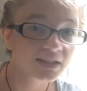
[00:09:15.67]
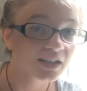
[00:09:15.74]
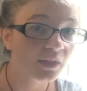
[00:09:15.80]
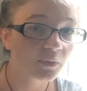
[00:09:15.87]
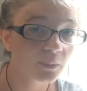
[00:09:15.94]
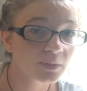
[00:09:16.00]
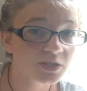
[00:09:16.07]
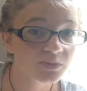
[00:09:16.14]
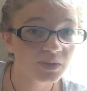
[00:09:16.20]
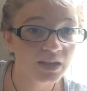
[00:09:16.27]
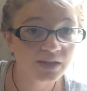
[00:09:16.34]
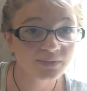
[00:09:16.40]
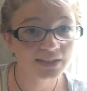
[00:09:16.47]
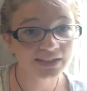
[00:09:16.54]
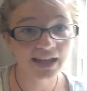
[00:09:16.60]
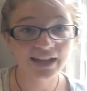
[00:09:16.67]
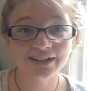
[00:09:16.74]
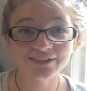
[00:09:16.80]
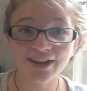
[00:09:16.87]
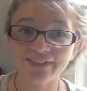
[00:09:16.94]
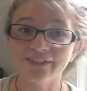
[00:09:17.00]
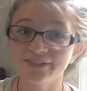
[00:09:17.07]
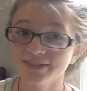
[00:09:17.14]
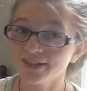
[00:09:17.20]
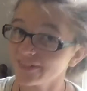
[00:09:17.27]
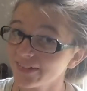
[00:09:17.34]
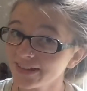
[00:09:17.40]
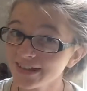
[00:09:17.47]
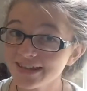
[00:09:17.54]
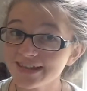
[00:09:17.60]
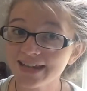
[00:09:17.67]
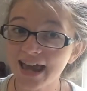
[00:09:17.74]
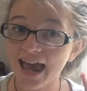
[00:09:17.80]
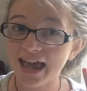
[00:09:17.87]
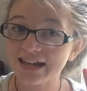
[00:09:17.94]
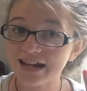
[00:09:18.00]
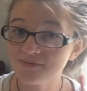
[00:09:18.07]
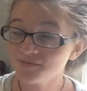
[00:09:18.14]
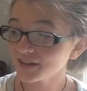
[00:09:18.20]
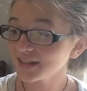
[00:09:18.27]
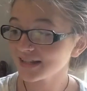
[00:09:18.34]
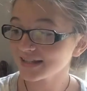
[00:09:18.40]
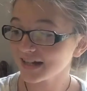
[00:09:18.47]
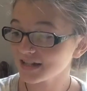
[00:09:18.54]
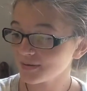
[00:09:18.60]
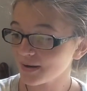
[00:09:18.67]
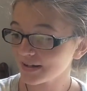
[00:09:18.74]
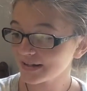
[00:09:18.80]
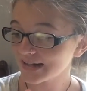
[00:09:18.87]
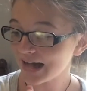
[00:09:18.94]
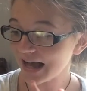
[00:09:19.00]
is another one we just realized we had lying around that was on the list, and I'm really excited about it.